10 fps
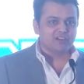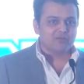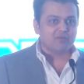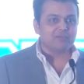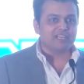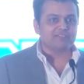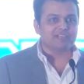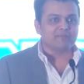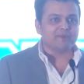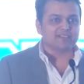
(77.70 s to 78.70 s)
we believe
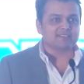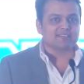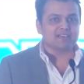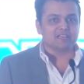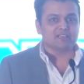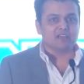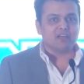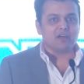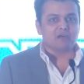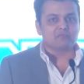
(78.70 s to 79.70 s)
that Pakistan
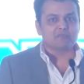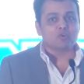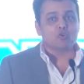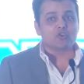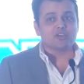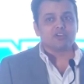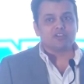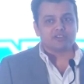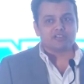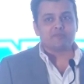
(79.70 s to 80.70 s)
um, could
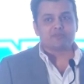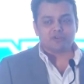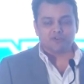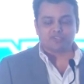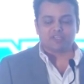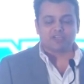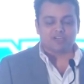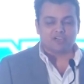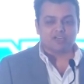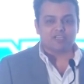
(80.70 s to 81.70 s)
really produce
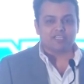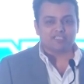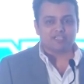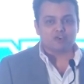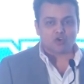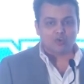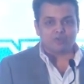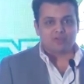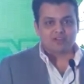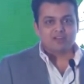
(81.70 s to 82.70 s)
a, a, decent crop
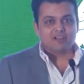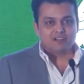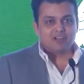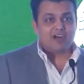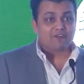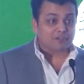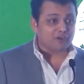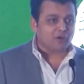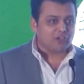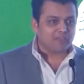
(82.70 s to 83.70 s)

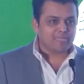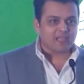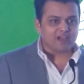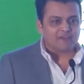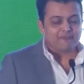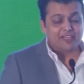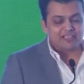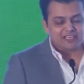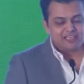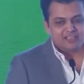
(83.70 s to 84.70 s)
after all, uh,
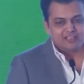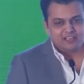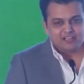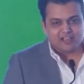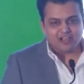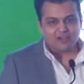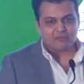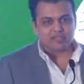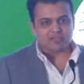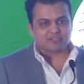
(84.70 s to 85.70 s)
finally. Uh,
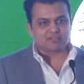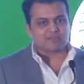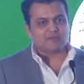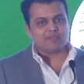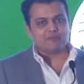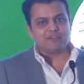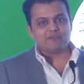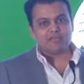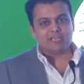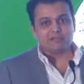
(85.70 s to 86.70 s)
because we, we
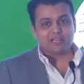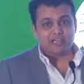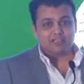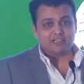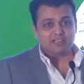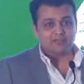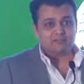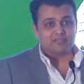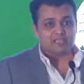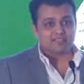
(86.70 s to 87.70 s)
believe that uh,
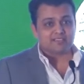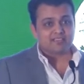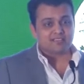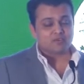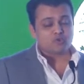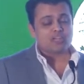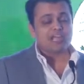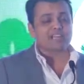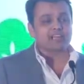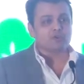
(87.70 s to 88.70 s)
there, is, there is a good
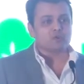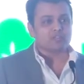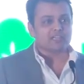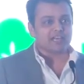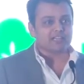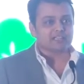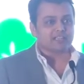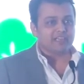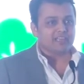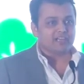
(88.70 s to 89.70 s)
likelihood that
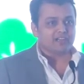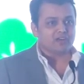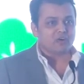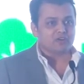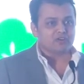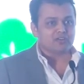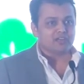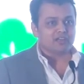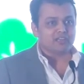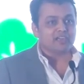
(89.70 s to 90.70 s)
uh, area under cotton
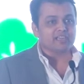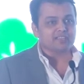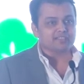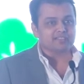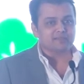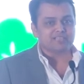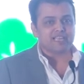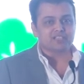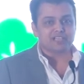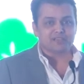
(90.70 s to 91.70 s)
uh, increases
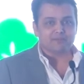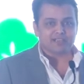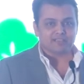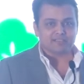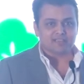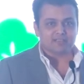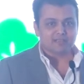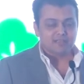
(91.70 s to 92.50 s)
substantially in Pakistan.